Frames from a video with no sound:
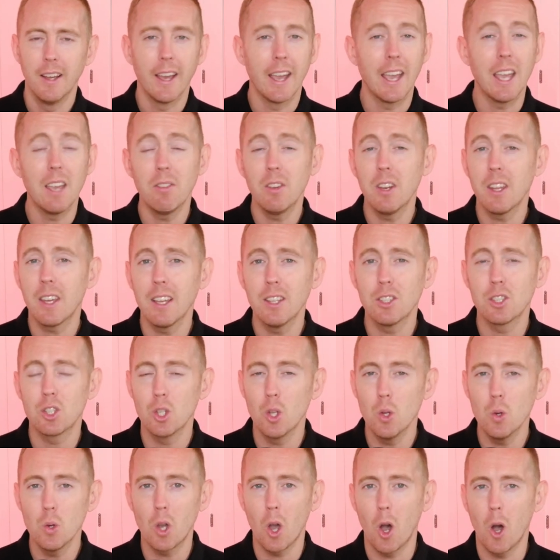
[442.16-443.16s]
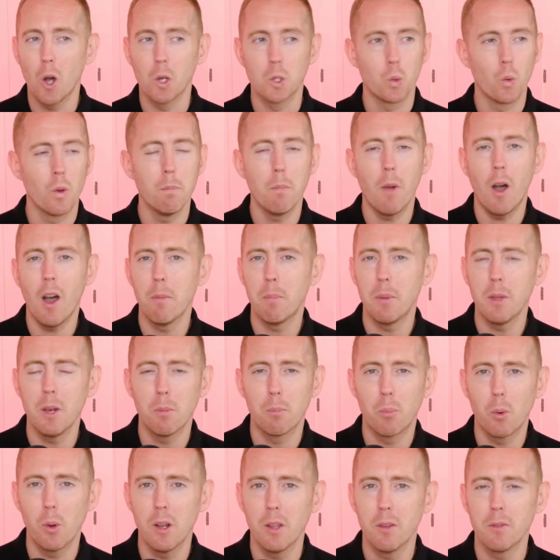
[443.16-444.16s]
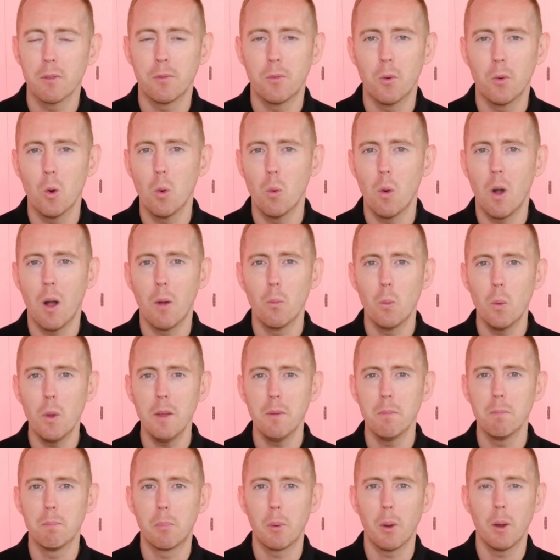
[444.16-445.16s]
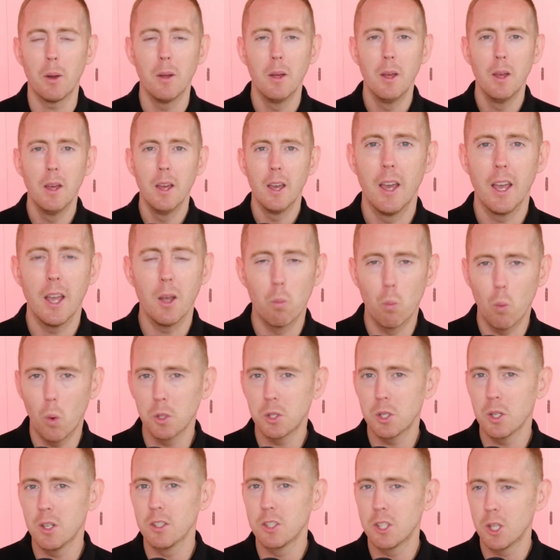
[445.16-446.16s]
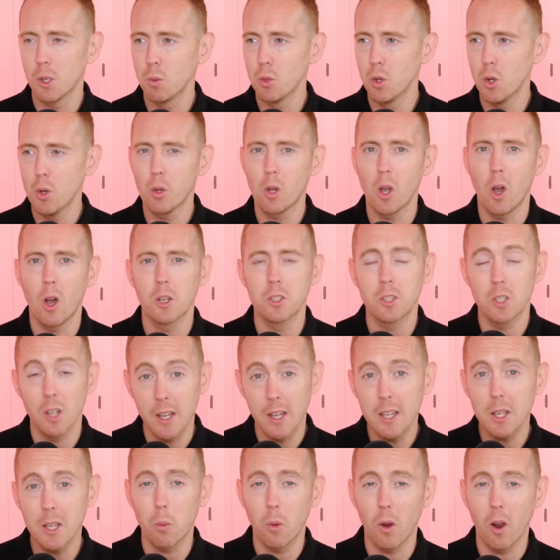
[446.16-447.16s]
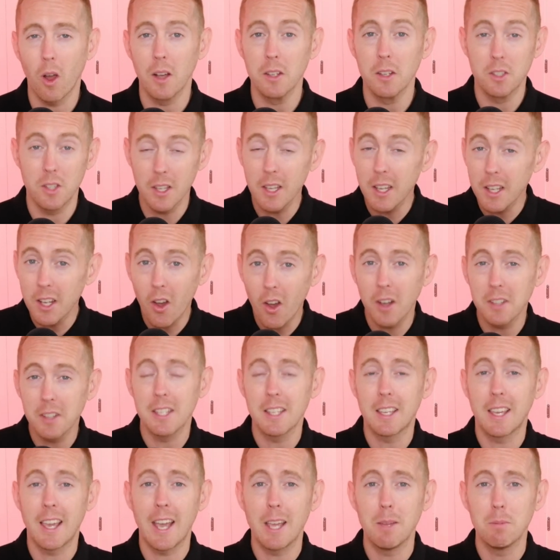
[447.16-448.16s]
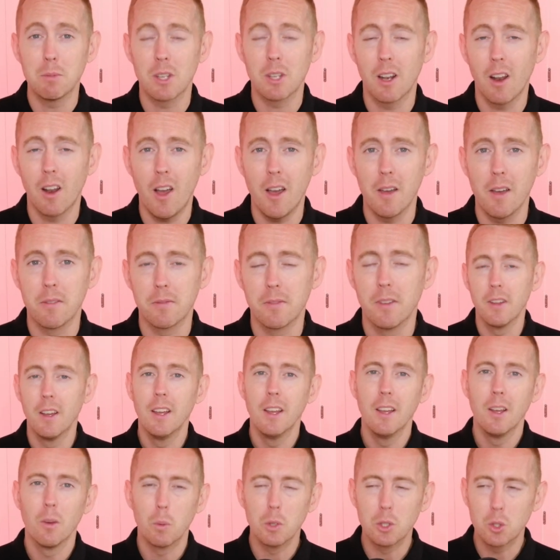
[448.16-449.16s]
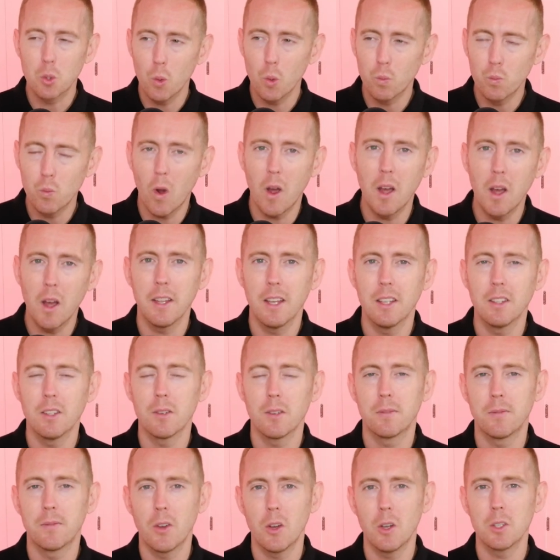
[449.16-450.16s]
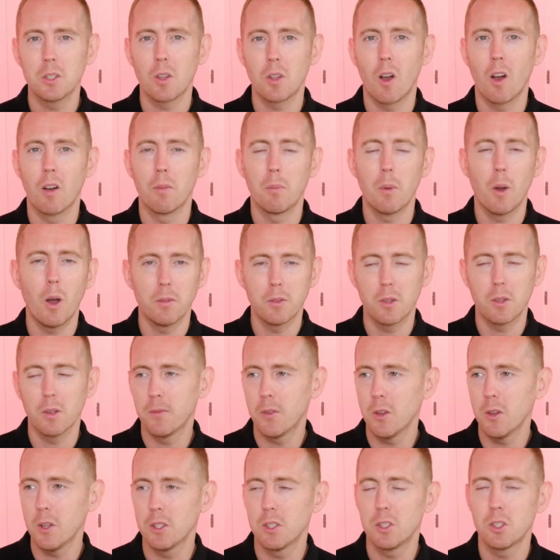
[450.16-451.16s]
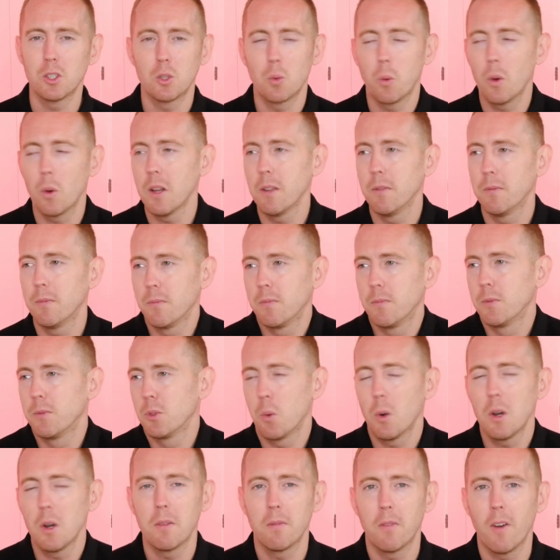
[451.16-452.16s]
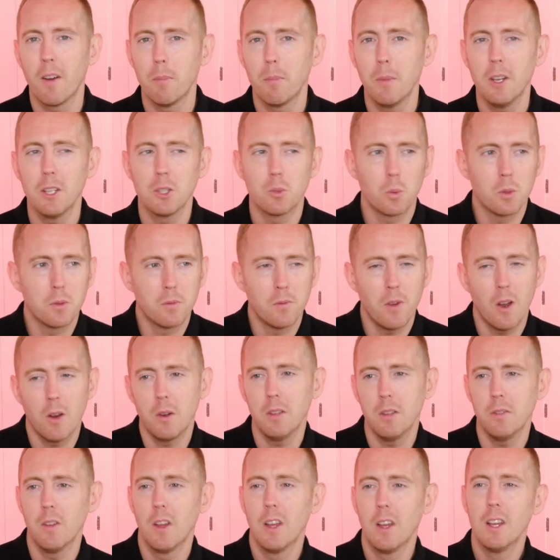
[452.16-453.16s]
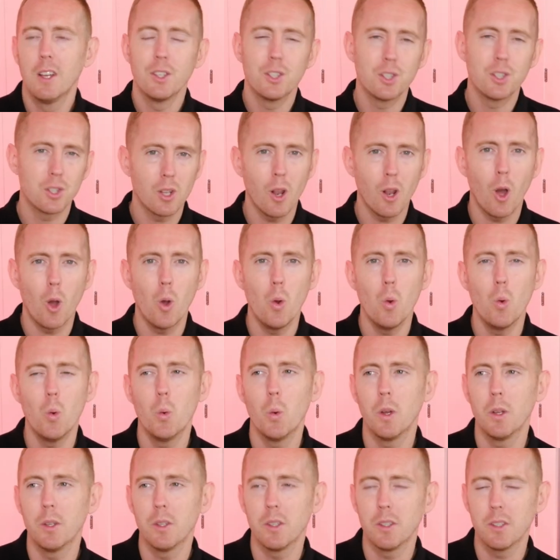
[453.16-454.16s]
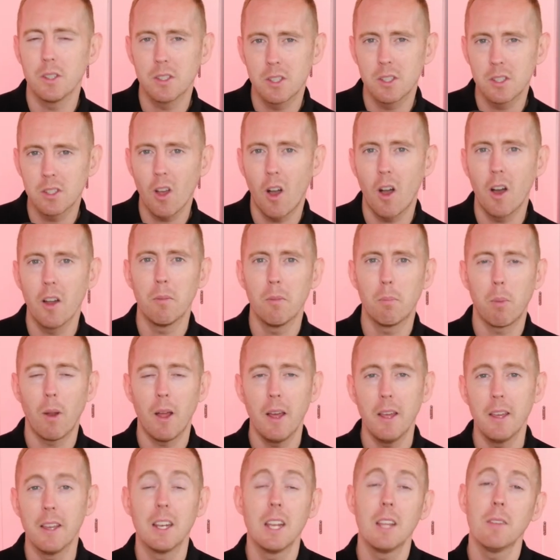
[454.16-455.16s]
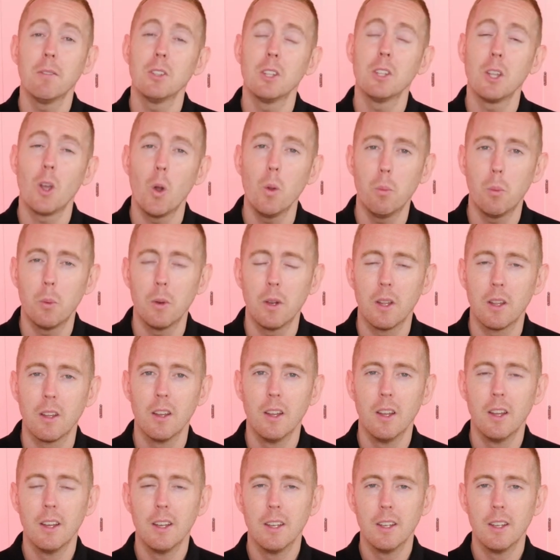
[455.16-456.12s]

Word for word: Even against Newcastle, it might have been a brilliant four one win, but it wasn't until Newcastle equalised that United came to life. We scored right at the end of the first half, but after the first twenty, twenty-five minutes was very slow style of play, and even the opening